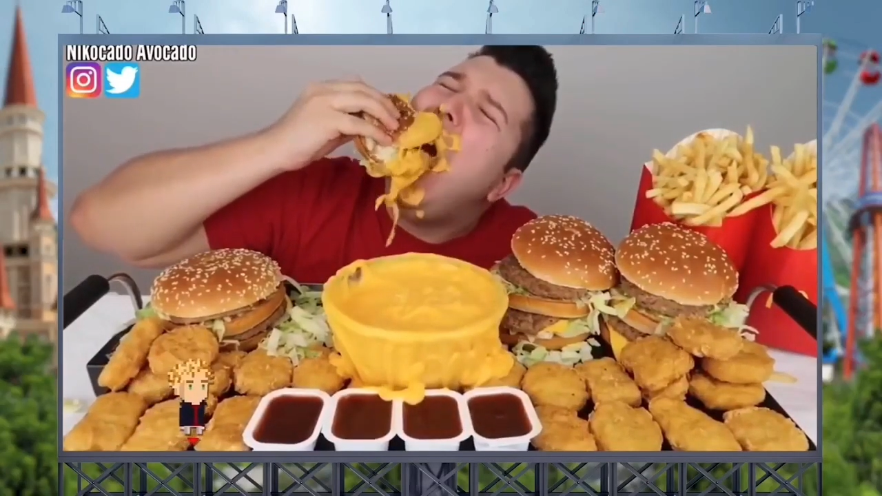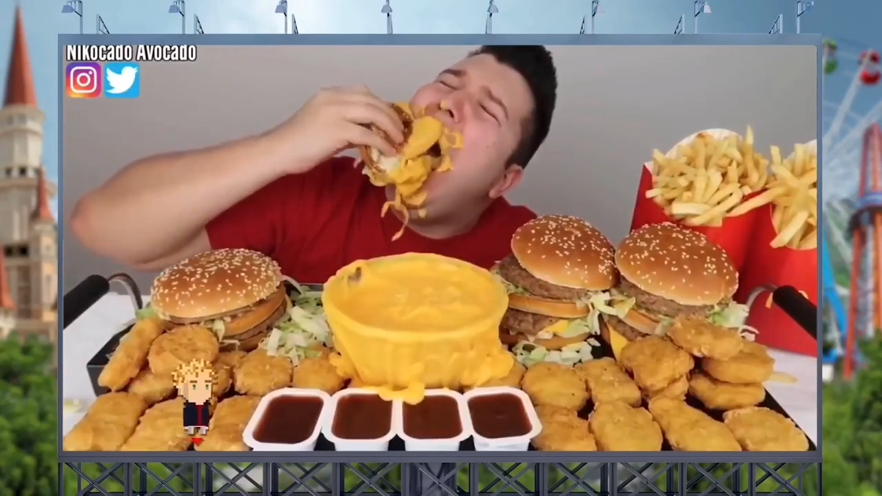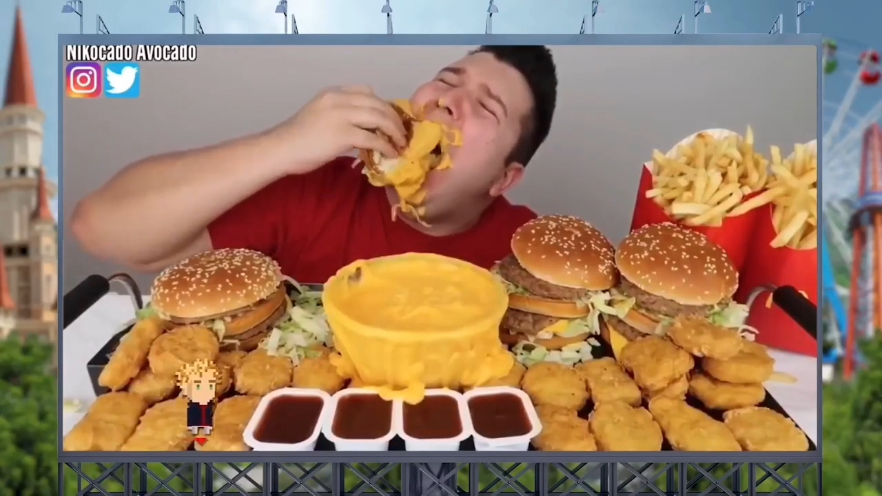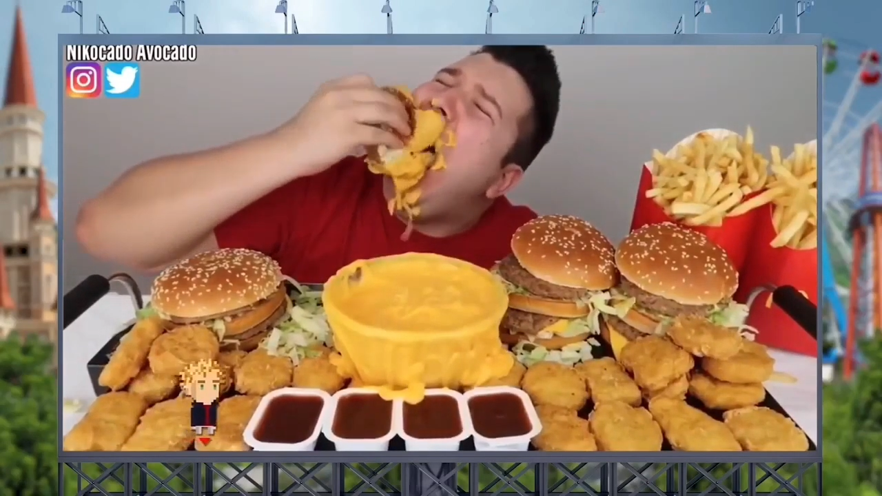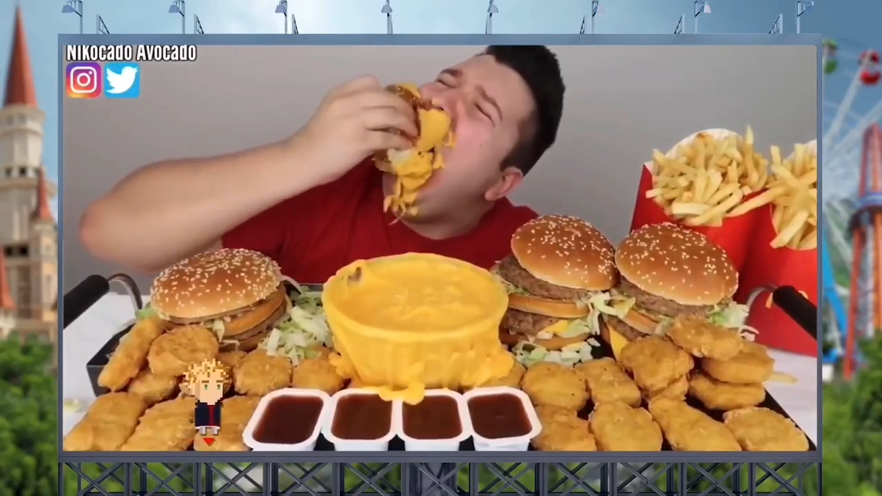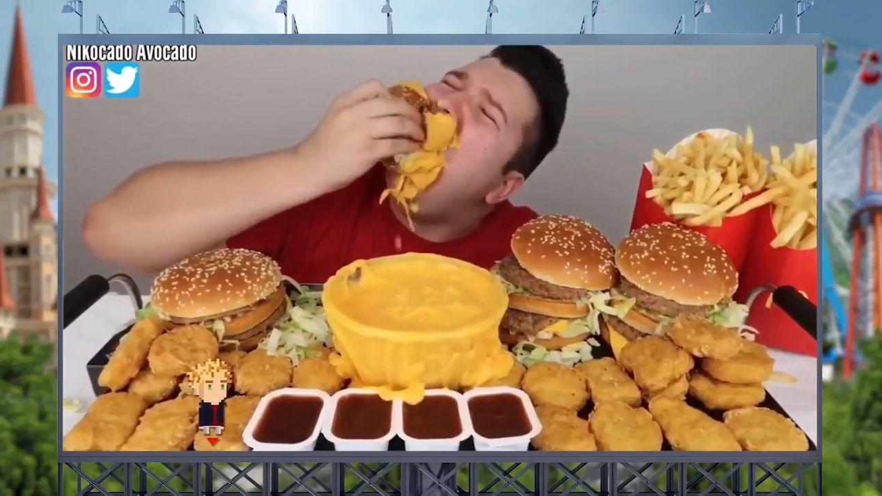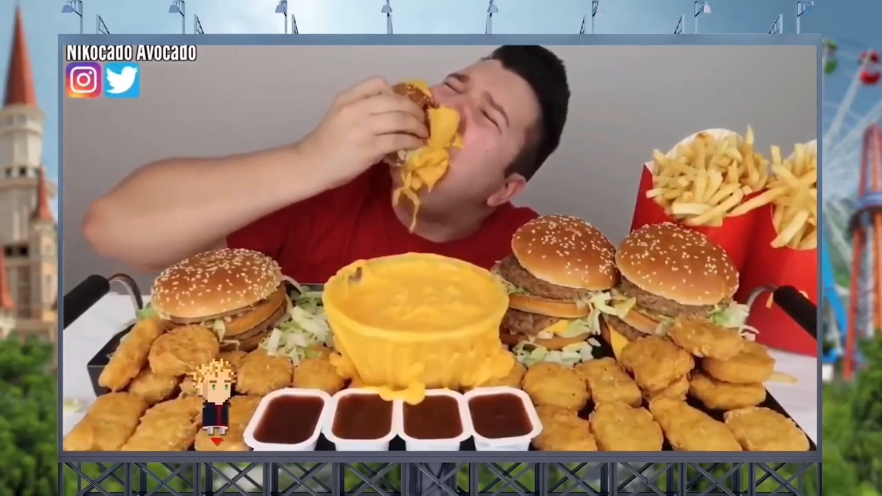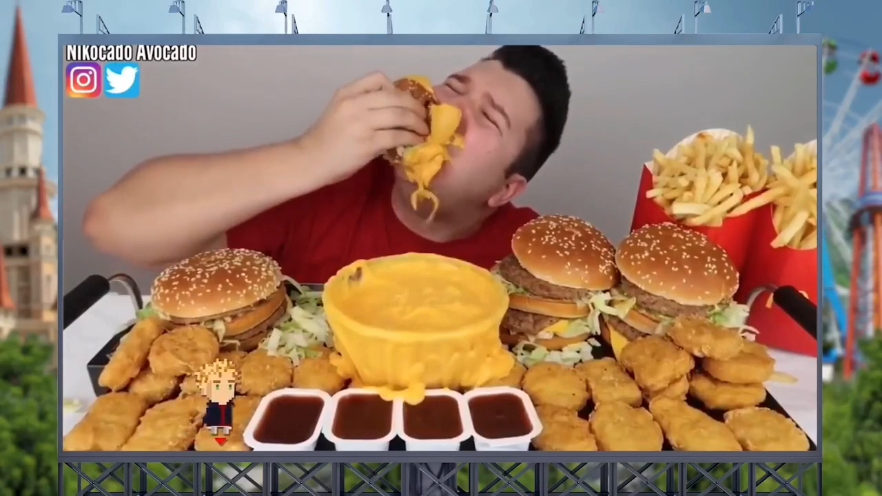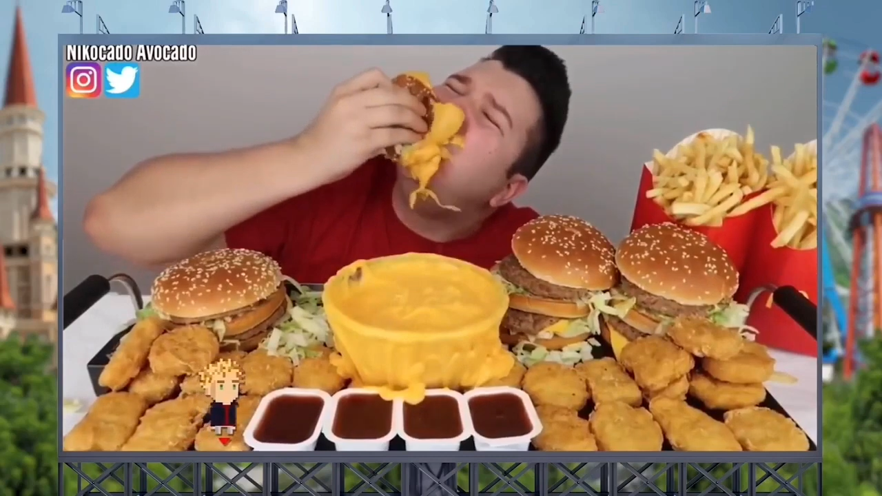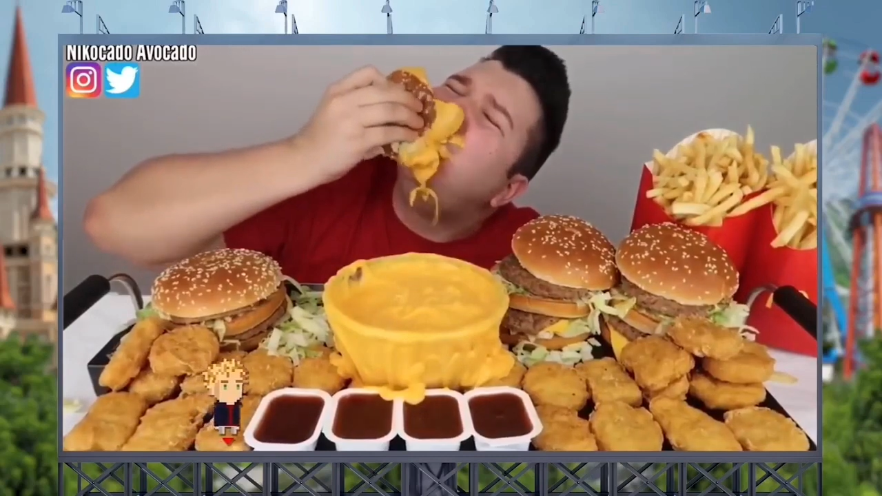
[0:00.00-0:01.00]
was eating
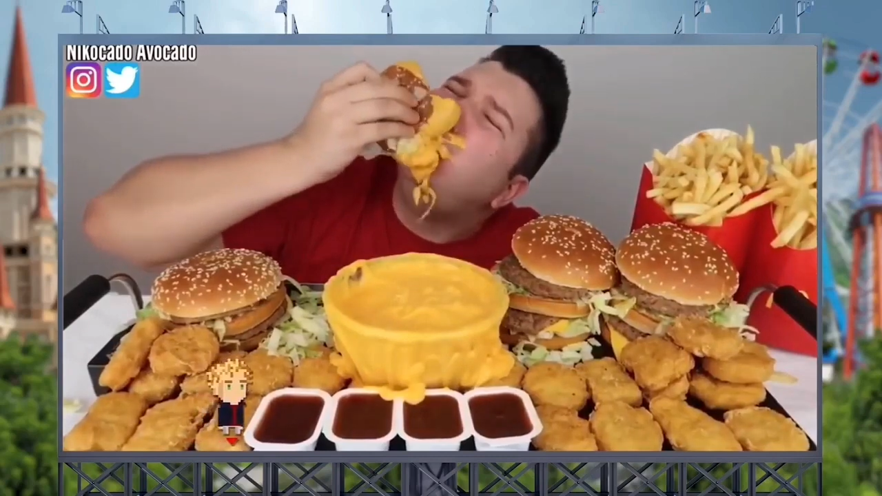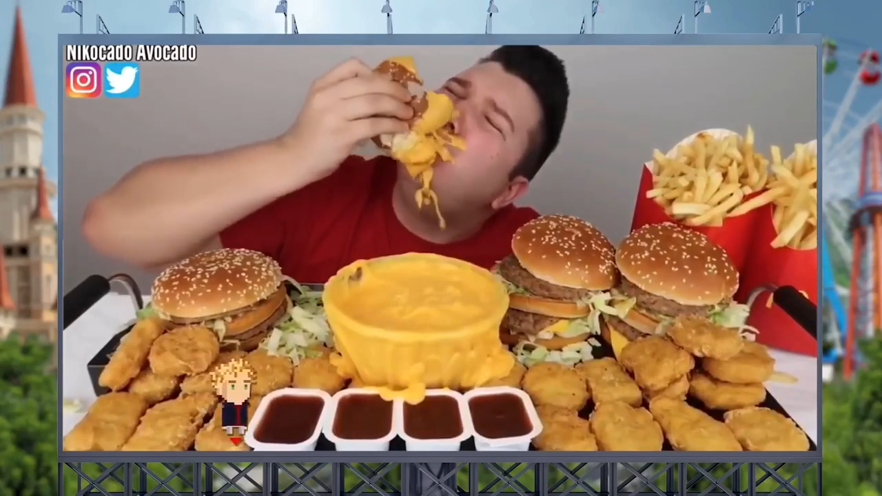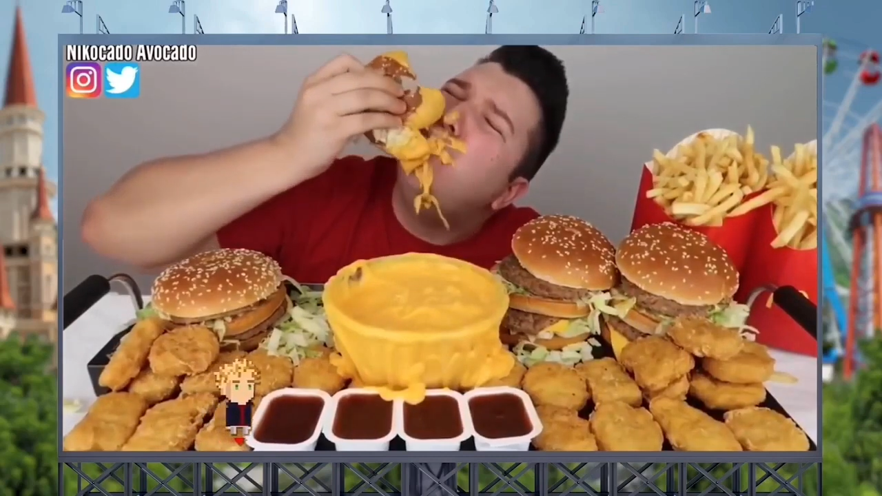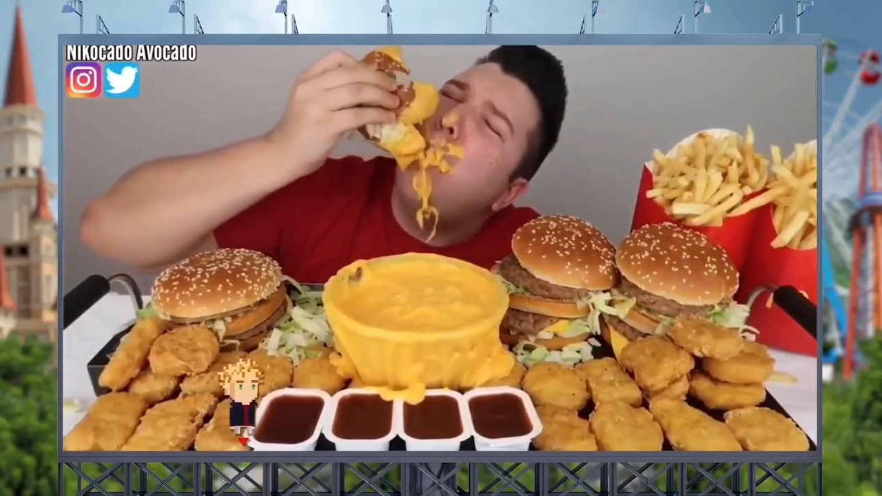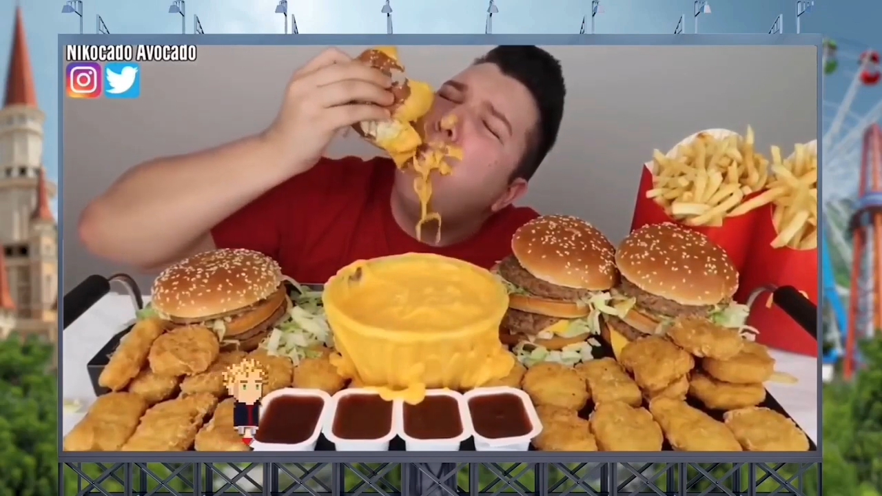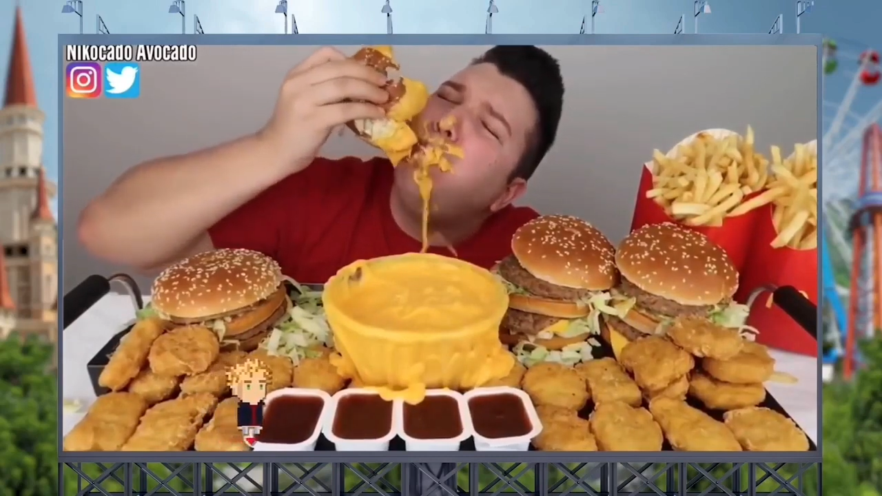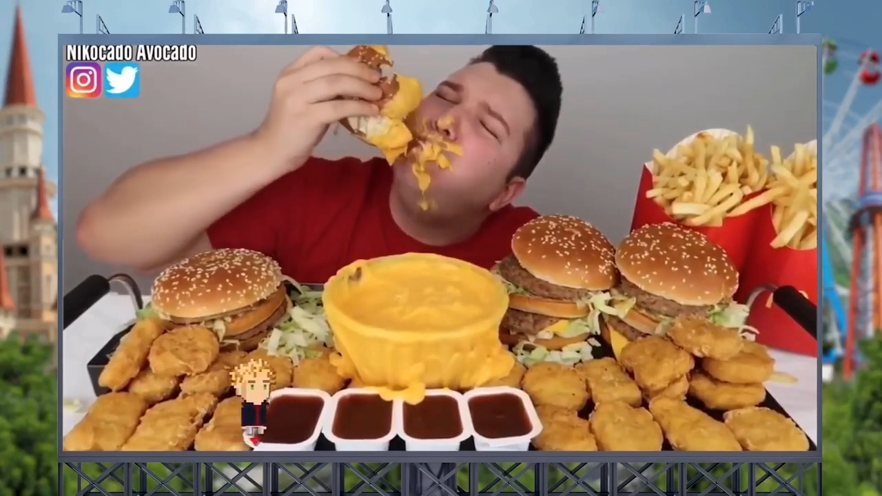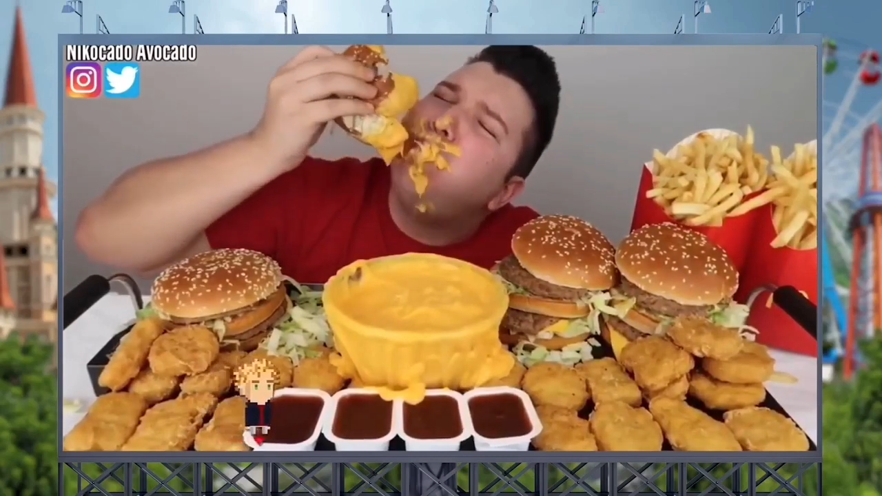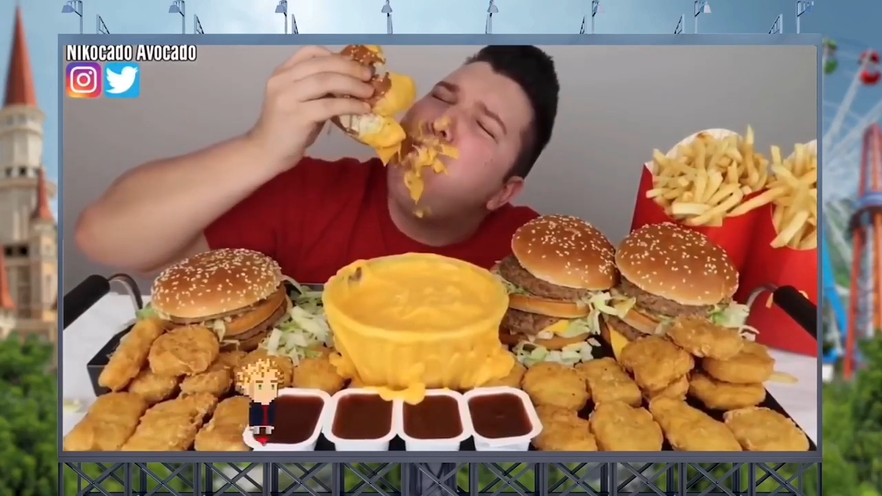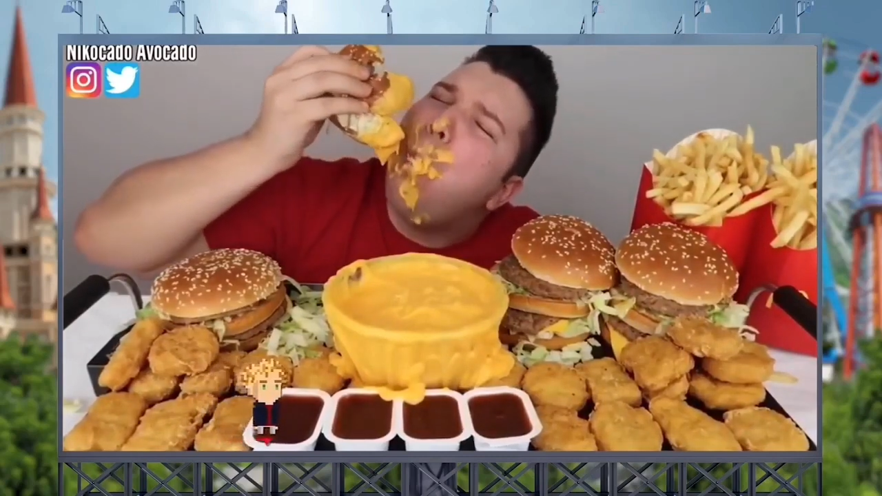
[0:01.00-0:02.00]
burgers dipped in
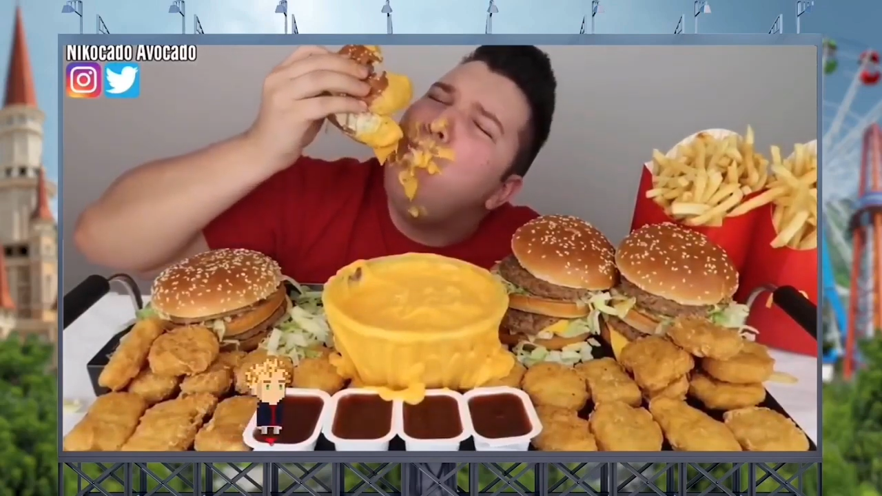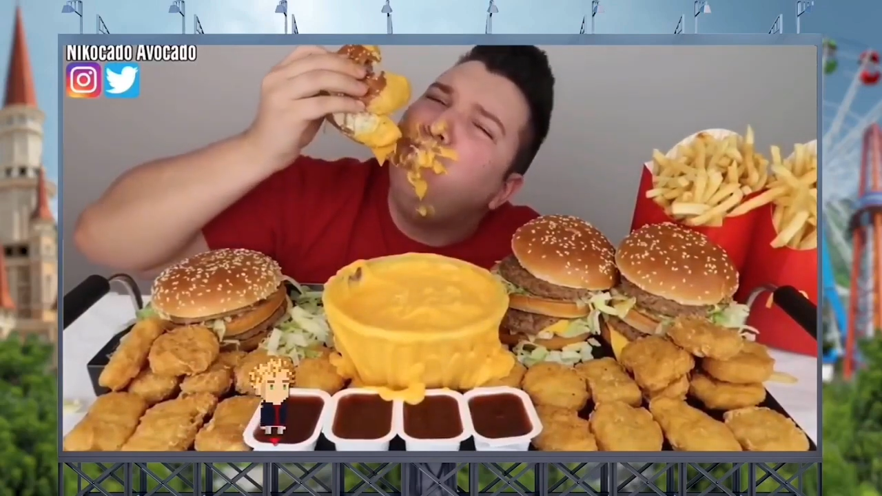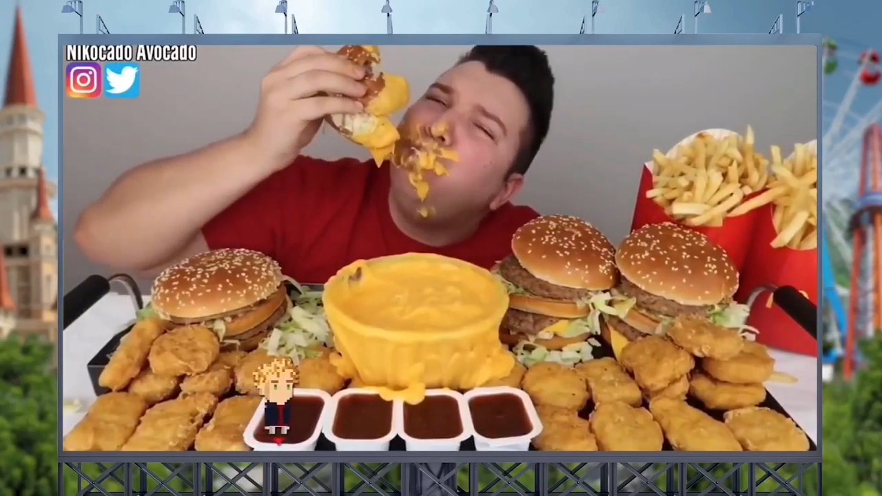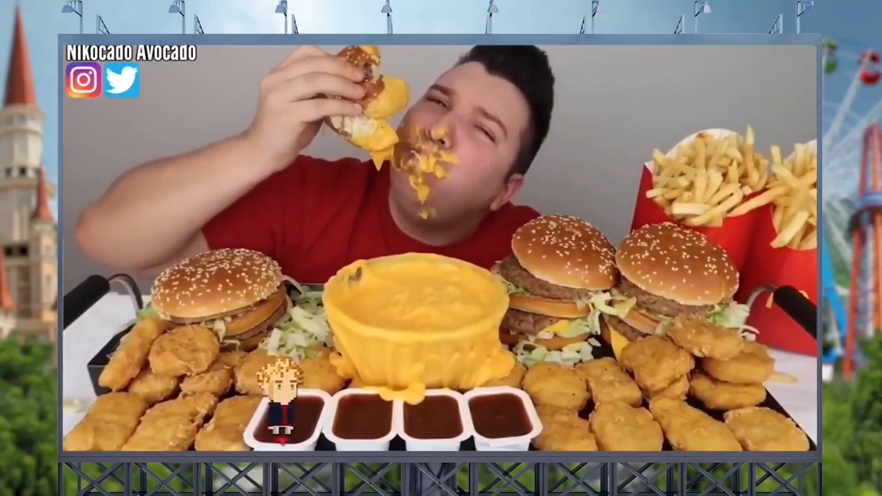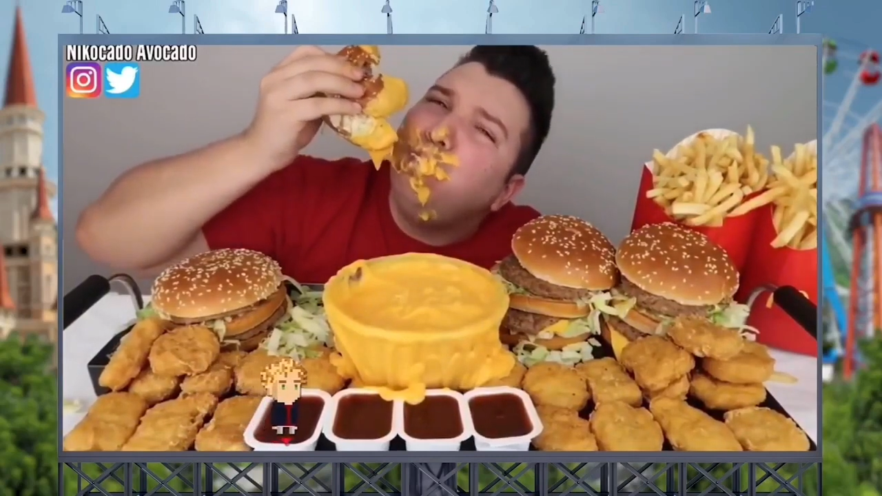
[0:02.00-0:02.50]
cheese sauce.